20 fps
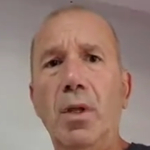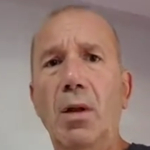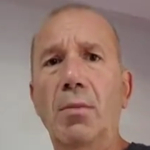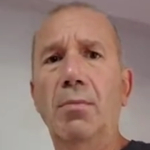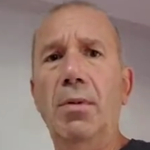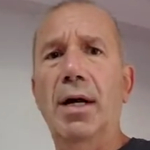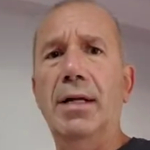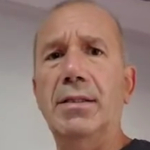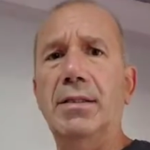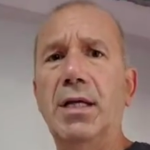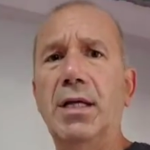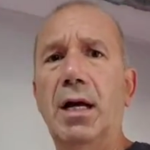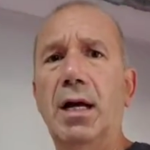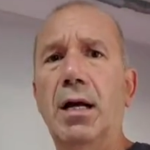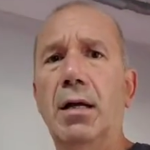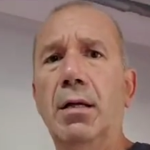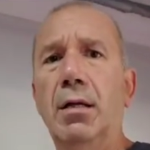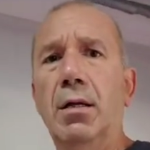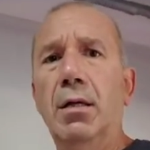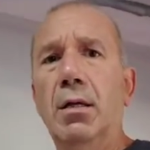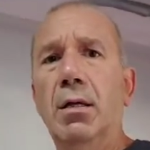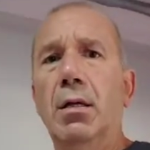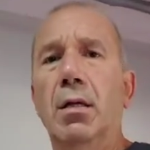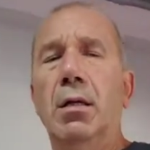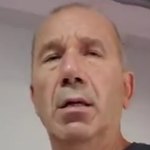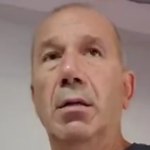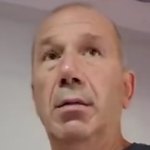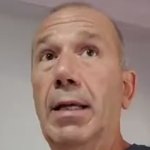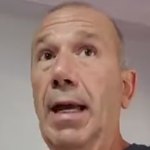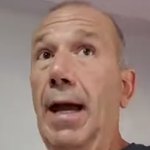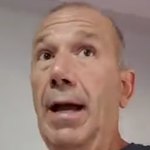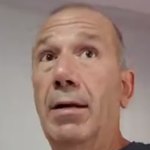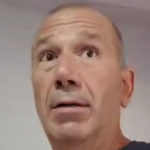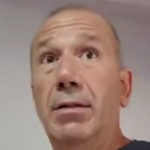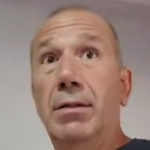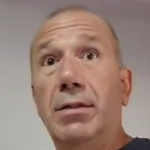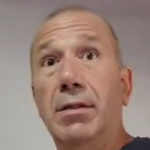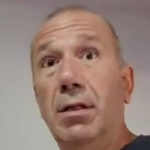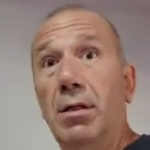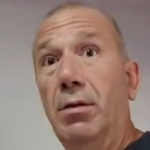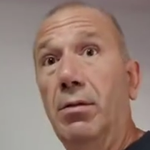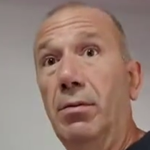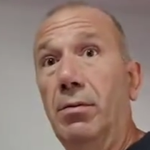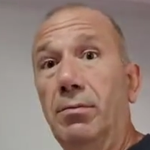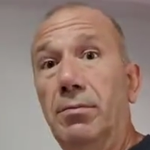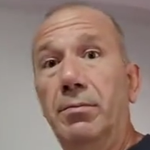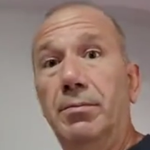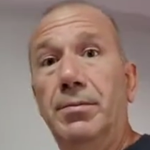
But yeah, so